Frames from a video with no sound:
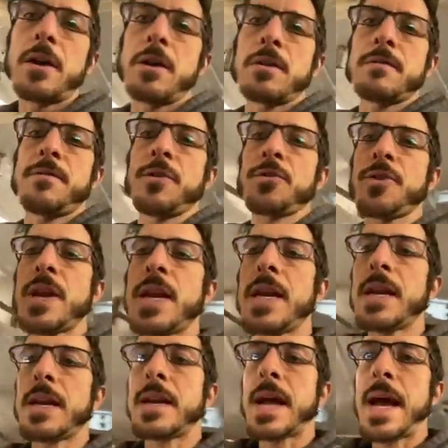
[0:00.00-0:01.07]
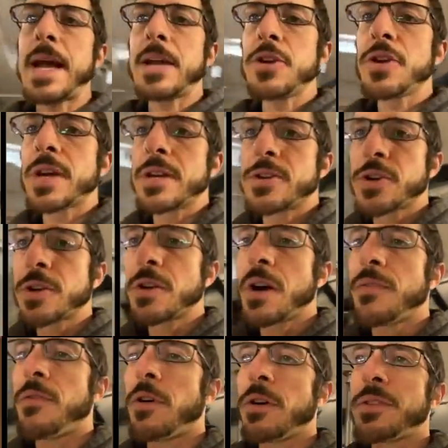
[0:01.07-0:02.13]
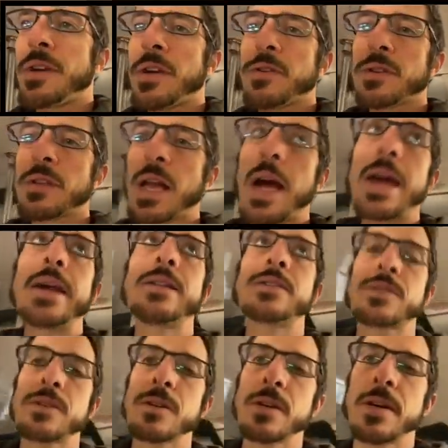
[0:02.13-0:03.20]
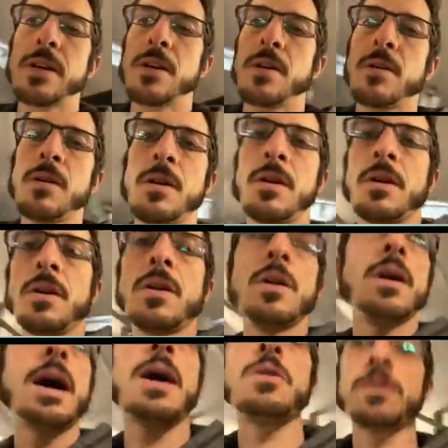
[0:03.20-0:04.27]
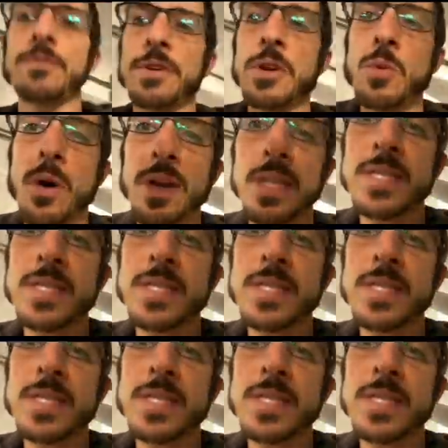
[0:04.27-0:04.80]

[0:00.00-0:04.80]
on for reading at night, you can turn off all the other lights or, you know, however you want to